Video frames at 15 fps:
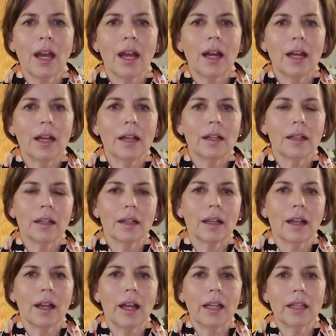I
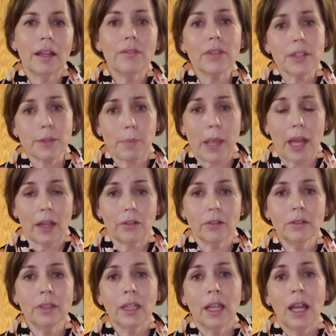love this
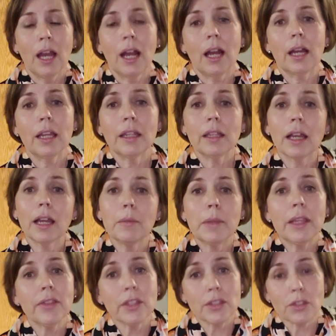pattern. I
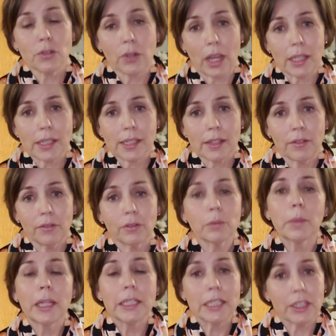made this dress for
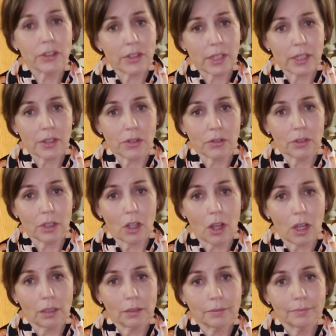my dear
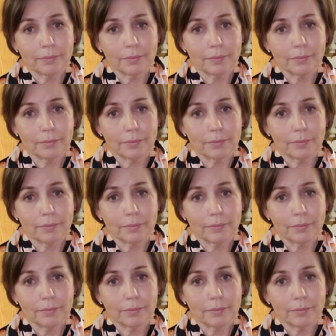sister-in-law.